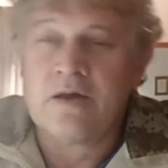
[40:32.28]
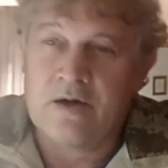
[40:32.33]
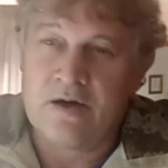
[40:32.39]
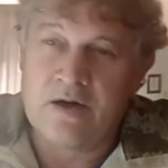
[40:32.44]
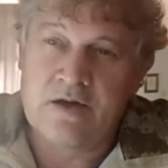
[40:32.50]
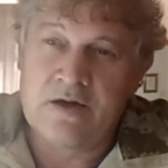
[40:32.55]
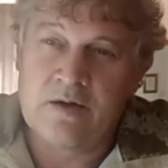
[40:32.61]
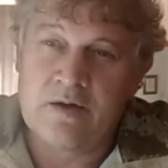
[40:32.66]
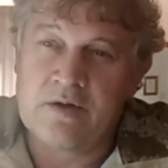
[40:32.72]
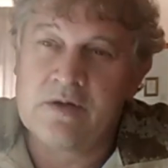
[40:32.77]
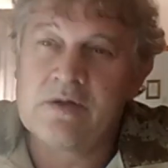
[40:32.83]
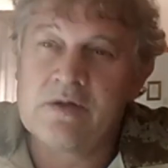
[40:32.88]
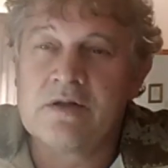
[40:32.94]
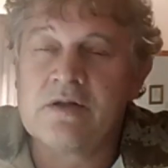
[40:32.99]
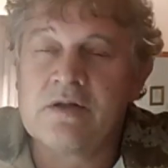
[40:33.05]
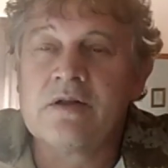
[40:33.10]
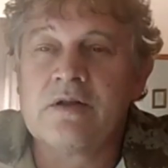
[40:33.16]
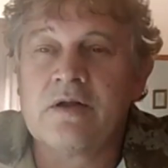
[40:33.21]
Okay,
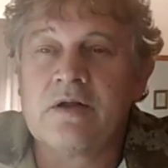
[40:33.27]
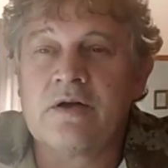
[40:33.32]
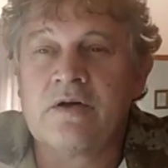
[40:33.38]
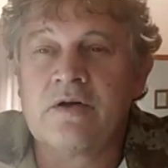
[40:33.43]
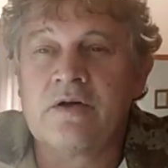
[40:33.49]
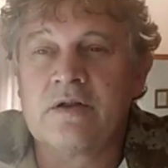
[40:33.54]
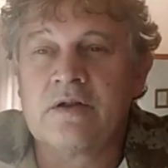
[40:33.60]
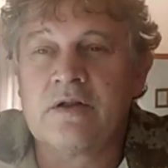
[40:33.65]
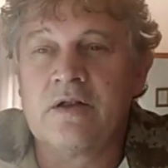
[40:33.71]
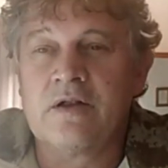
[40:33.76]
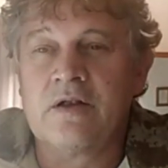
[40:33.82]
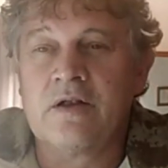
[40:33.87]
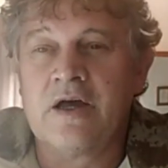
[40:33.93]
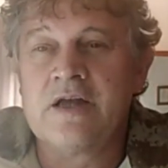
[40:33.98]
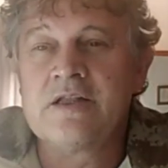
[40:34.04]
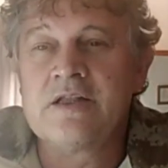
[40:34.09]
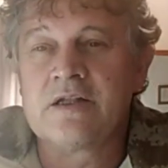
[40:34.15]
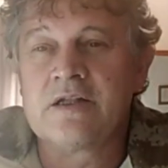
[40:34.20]
uh,
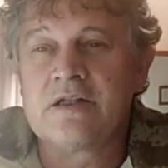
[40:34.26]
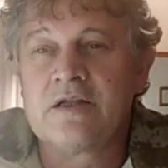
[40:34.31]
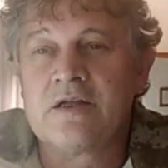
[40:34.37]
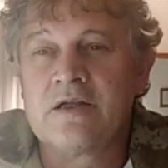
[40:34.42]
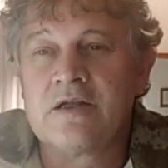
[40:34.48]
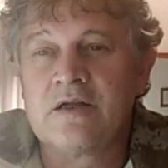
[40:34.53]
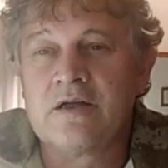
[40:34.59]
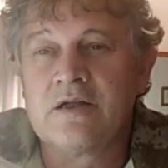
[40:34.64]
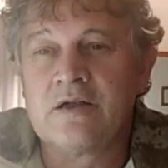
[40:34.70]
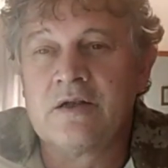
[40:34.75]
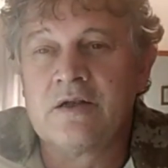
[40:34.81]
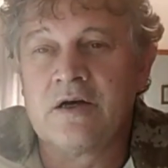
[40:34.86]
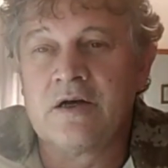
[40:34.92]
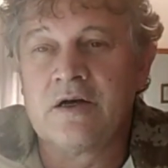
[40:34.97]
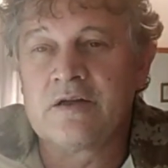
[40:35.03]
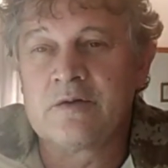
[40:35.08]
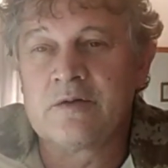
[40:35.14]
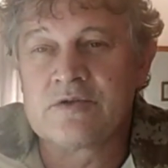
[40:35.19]
late that
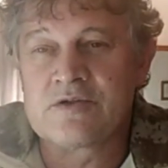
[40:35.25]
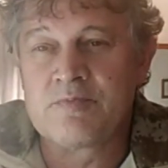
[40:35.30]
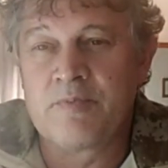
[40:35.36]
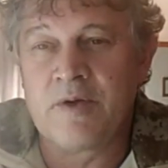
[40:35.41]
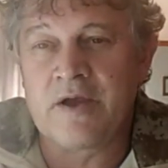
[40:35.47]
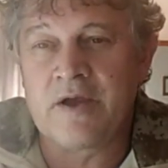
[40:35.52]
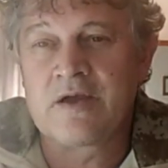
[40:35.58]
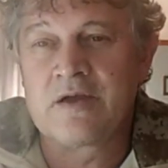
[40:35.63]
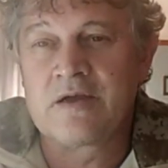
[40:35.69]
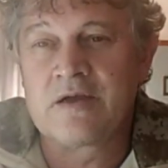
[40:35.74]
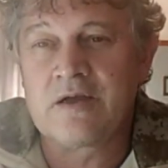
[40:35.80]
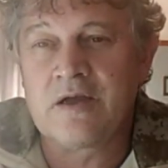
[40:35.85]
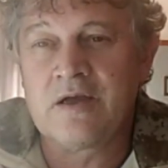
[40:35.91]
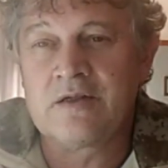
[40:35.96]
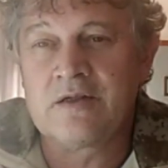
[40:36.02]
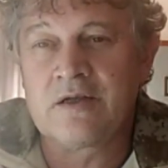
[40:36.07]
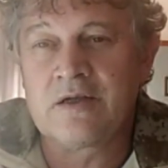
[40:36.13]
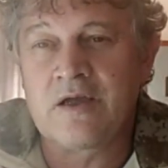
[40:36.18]
night I was back
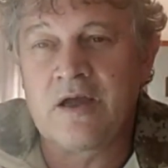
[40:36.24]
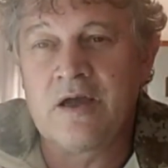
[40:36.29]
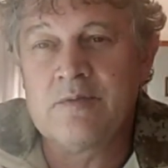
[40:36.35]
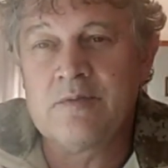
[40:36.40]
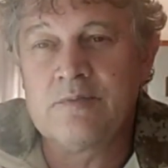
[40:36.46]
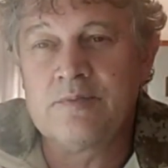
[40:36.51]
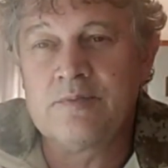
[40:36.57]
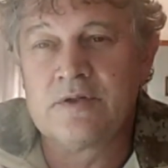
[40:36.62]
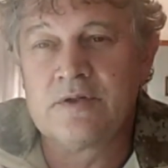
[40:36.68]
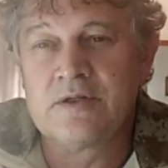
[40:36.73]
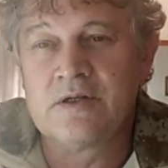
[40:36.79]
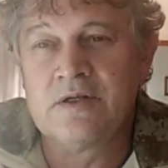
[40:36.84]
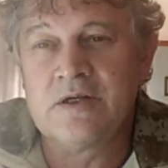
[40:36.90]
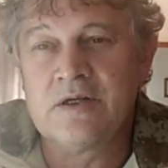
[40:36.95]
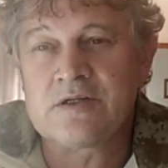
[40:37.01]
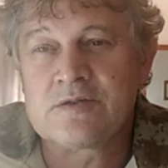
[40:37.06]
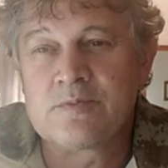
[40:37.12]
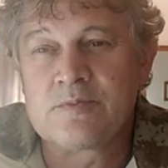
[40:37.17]
at the camp, and the
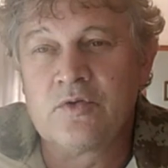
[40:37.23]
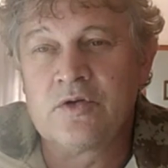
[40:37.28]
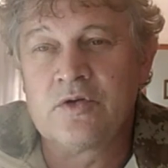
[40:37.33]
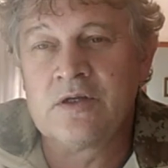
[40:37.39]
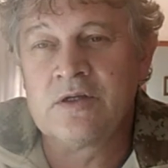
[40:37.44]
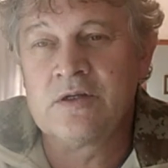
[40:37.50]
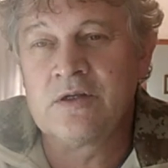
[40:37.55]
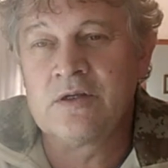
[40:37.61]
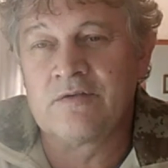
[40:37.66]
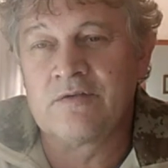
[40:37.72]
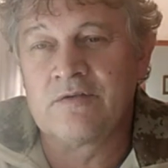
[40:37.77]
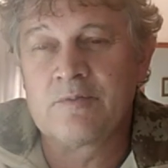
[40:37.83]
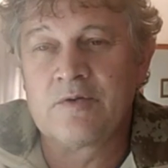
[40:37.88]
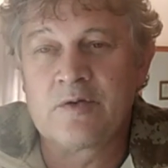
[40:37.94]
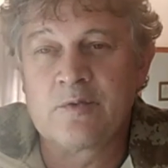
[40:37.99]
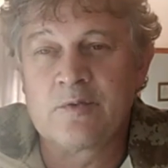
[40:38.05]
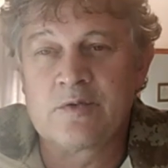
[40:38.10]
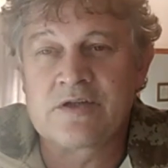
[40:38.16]
next morning
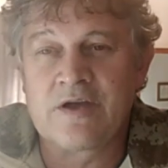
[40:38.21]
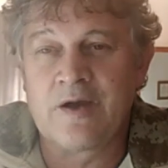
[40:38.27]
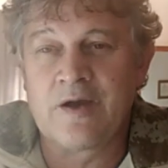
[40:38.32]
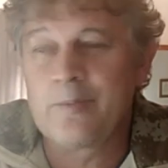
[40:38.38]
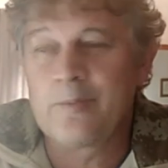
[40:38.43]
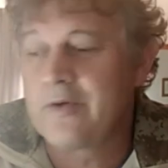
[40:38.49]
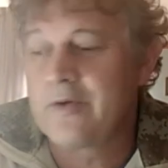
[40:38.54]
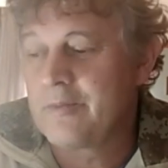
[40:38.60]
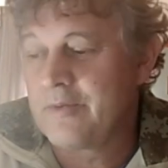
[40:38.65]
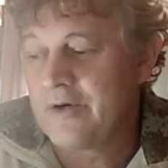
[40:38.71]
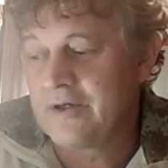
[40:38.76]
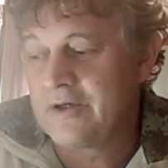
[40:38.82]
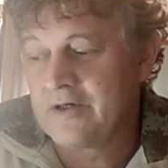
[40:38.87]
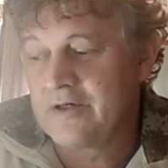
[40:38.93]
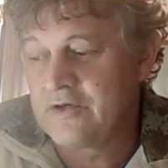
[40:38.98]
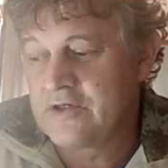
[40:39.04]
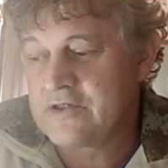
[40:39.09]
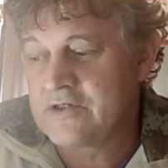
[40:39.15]
everybody was happy about
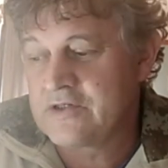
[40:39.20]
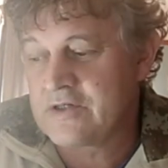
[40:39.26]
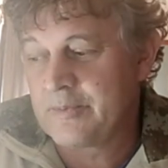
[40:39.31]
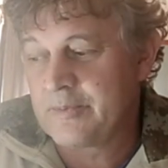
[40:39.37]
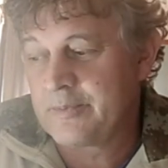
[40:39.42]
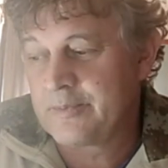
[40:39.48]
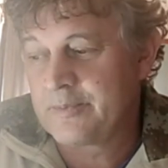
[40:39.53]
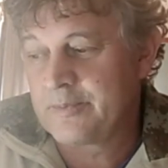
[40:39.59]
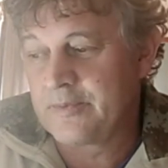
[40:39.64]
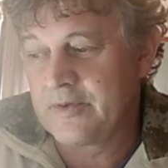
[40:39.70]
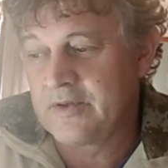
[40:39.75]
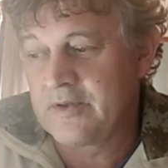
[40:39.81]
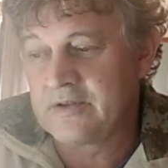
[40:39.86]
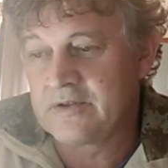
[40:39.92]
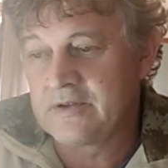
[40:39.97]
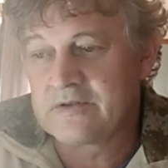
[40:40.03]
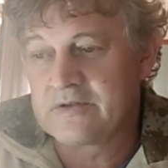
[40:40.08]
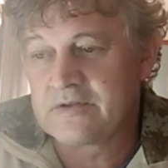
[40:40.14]
the resup
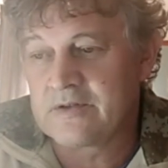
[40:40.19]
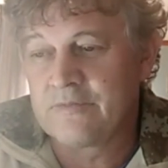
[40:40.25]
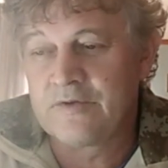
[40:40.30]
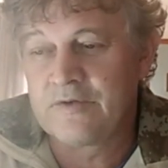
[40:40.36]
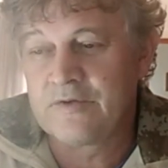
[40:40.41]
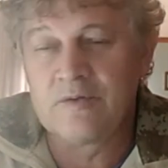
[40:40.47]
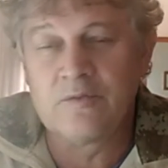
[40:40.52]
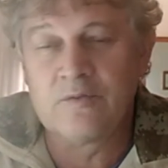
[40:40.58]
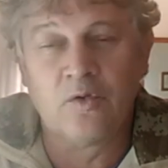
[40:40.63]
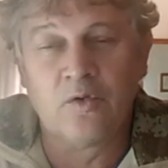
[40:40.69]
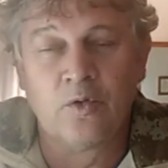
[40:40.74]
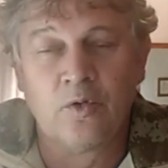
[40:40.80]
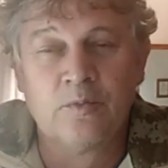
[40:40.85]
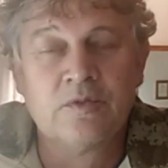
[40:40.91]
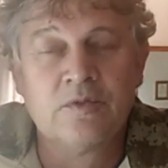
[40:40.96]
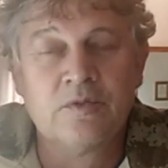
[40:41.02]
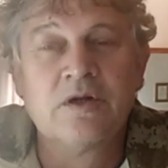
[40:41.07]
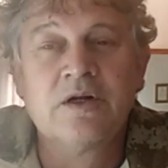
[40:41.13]
and something
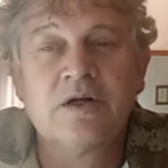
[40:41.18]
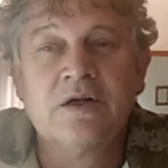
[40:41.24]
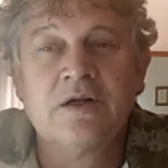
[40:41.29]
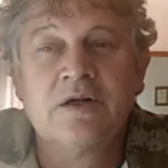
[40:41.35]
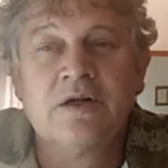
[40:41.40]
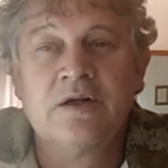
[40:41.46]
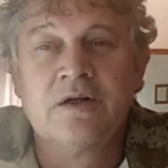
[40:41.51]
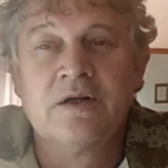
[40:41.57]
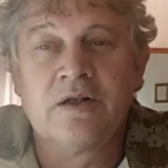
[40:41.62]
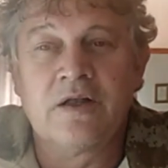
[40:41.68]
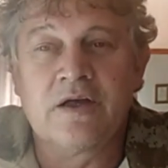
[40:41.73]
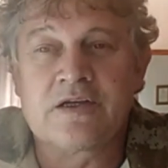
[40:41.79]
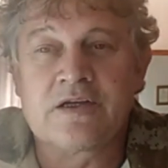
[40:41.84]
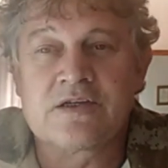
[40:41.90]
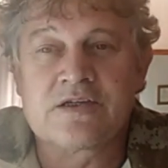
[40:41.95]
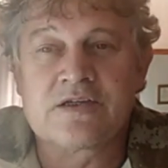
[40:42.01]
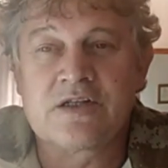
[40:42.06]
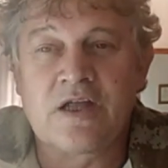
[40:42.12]
warm
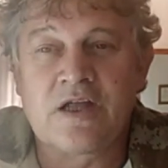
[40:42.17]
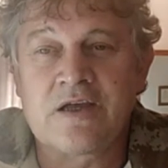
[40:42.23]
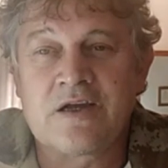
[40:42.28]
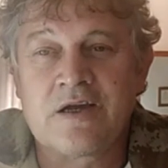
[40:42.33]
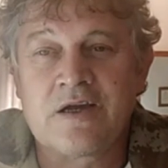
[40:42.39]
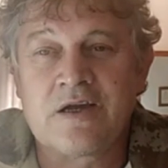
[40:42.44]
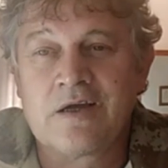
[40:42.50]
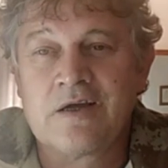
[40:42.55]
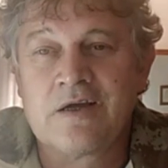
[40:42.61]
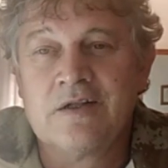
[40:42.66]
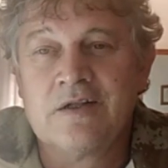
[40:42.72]
like a stake,